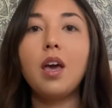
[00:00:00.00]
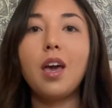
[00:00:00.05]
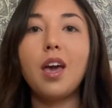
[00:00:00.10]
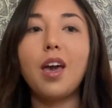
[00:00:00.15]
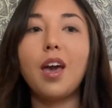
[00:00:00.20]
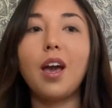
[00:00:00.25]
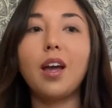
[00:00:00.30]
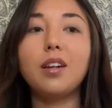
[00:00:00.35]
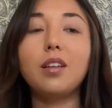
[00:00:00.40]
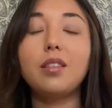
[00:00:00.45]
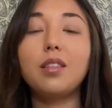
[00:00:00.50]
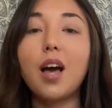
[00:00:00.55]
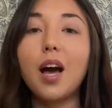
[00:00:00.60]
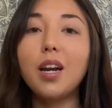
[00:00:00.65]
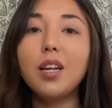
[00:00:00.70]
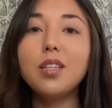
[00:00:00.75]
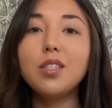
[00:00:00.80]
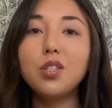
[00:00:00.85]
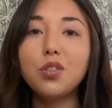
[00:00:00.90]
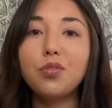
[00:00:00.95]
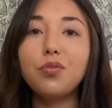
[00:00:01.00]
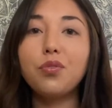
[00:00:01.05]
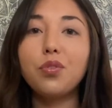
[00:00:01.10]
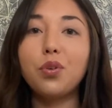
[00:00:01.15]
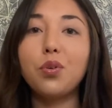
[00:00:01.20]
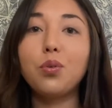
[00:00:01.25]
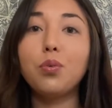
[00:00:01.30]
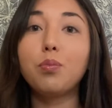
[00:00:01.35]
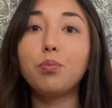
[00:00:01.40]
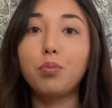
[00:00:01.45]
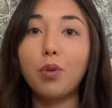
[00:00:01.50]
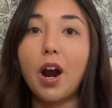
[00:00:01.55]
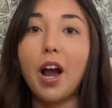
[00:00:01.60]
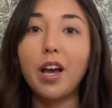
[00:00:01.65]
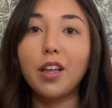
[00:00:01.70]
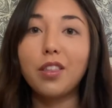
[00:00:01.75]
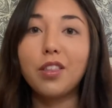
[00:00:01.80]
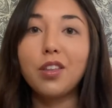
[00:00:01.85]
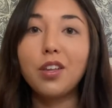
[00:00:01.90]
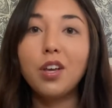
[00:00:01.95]
And that is the full
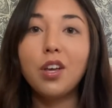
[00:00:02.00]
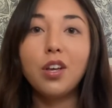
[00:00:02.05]
breath.